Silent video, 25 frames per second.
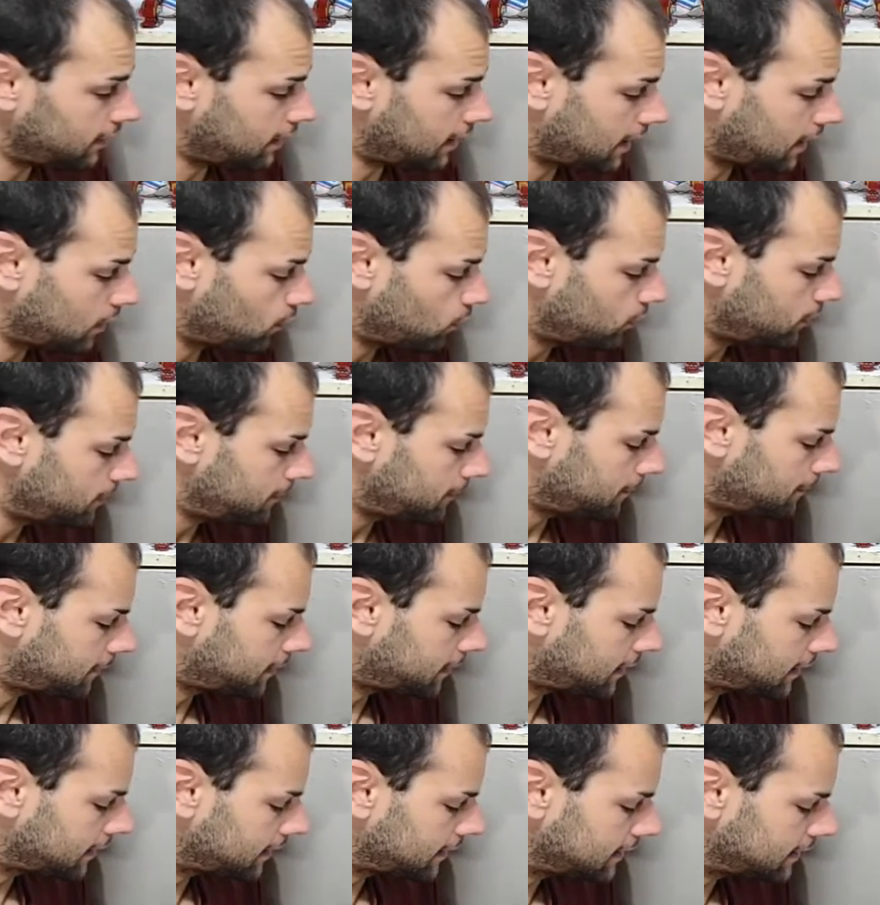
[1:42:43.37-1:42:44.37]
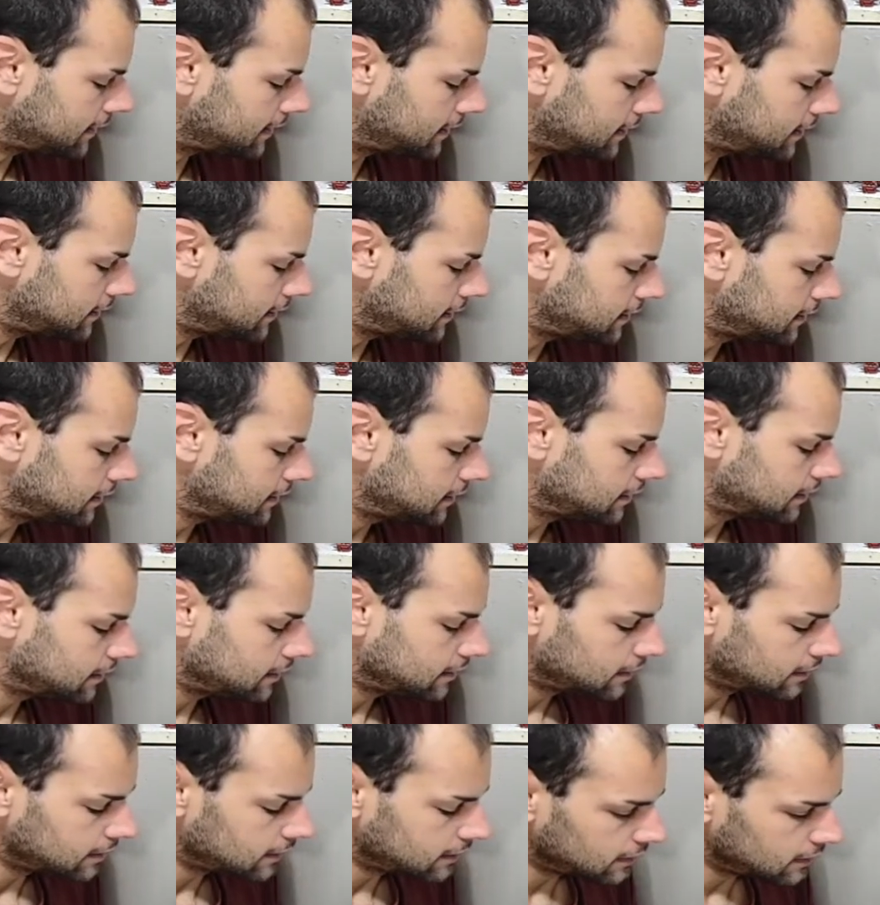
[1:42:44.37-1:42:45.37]
I wouldn't mind
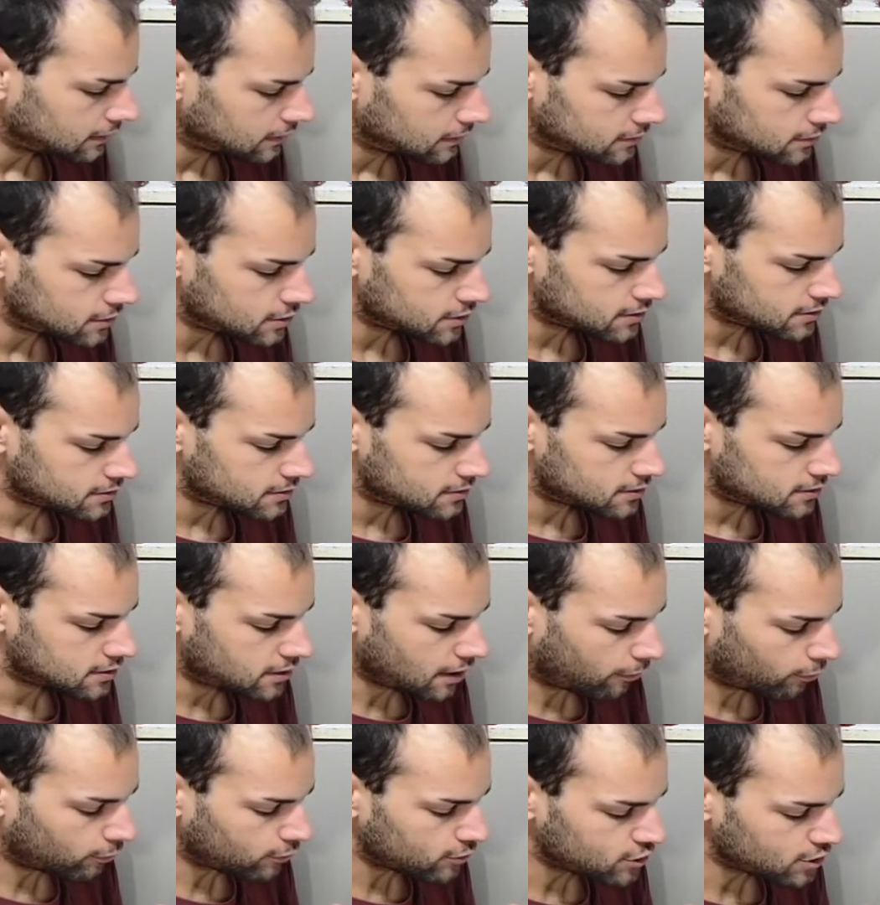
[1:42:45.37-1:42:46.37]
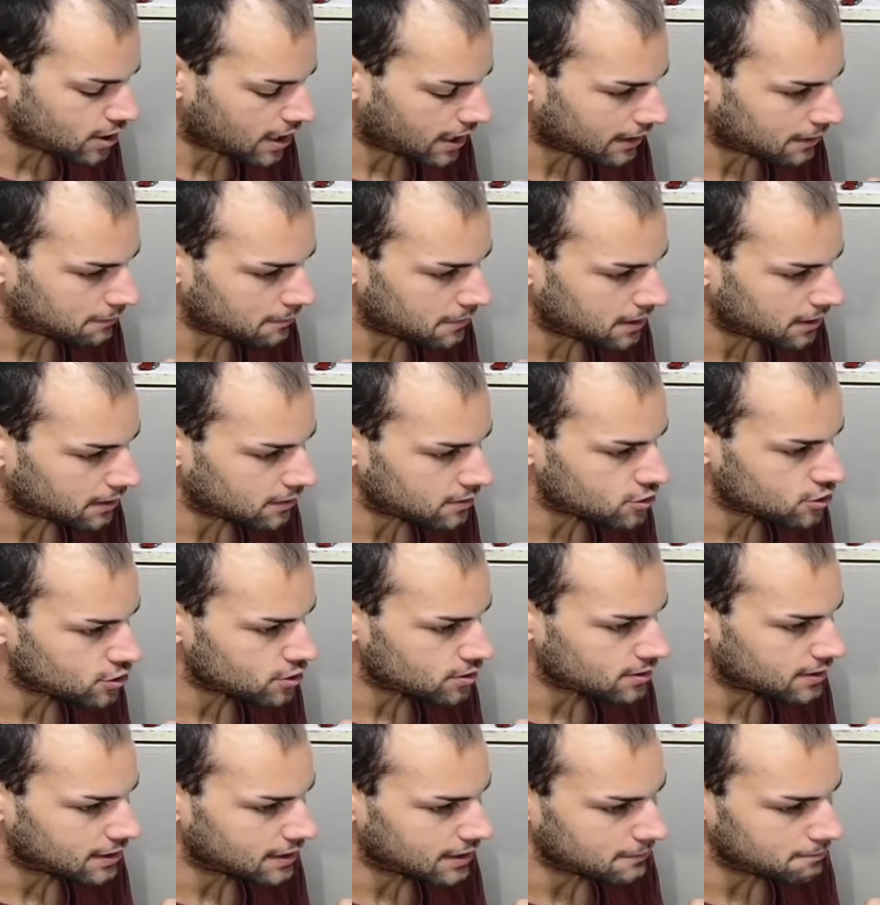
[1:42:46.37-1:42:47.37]
just double checking, making sure
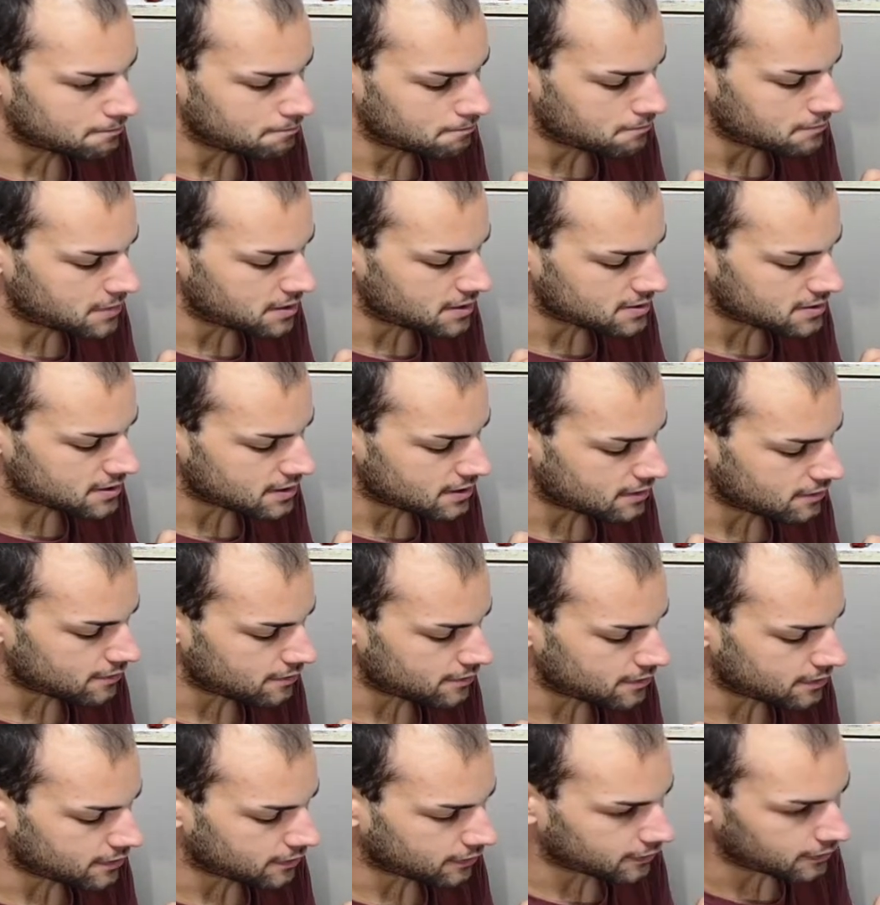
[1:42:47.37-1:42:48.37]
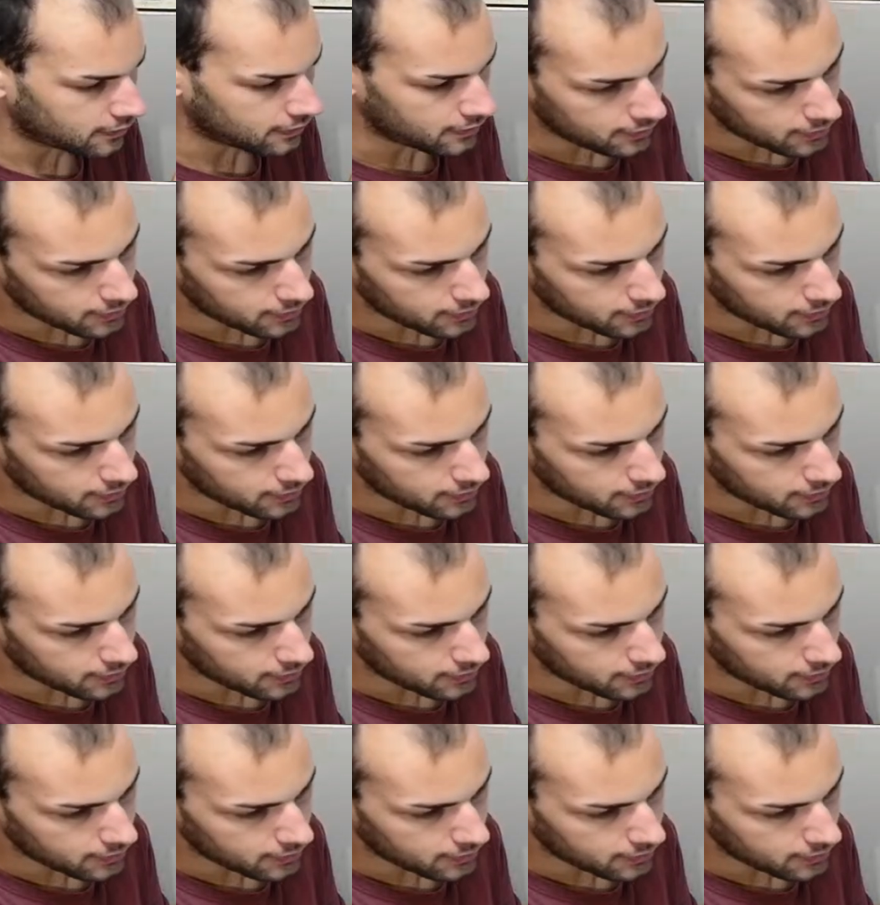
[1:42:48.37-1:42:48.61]
that I miss anything.